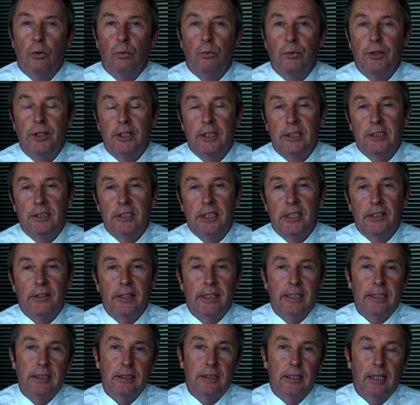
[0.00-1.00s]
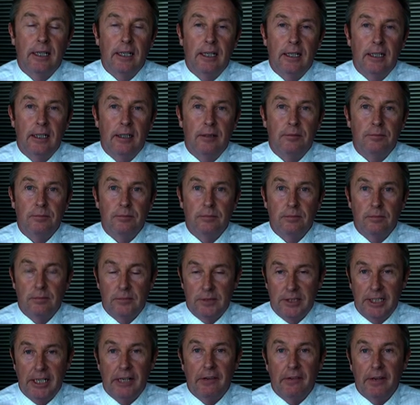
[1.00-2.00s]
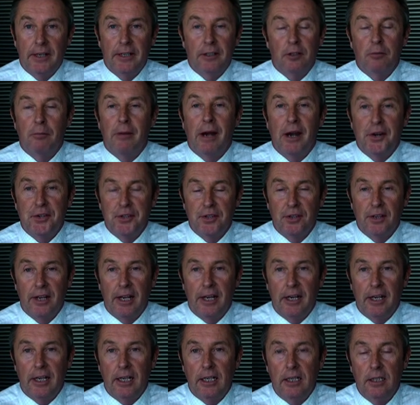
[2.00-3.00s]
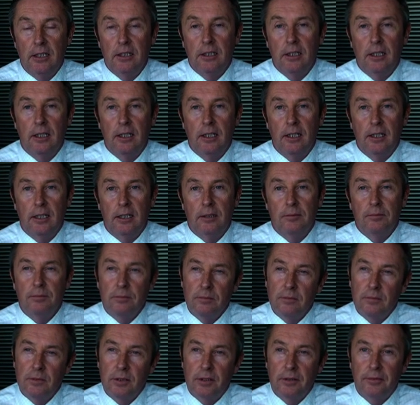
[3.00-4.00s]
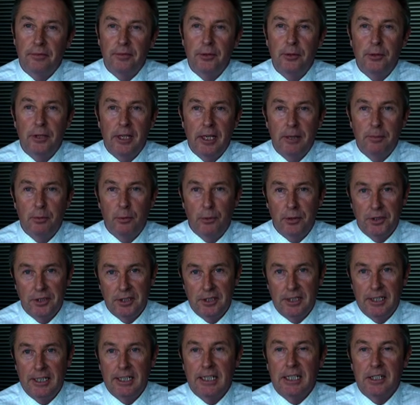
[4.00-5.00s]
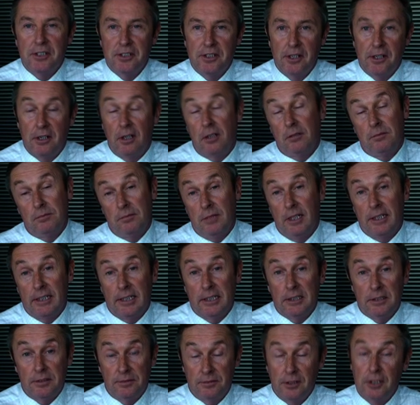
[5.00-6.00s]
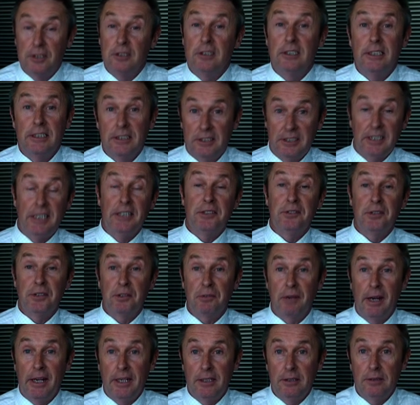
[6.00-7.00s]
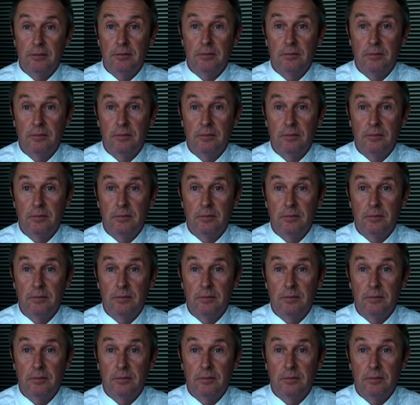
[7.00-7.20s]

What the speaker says: When you're considering gearing or marginal lending, there are a few key points you need to consider. I guess firstly is the interest rate.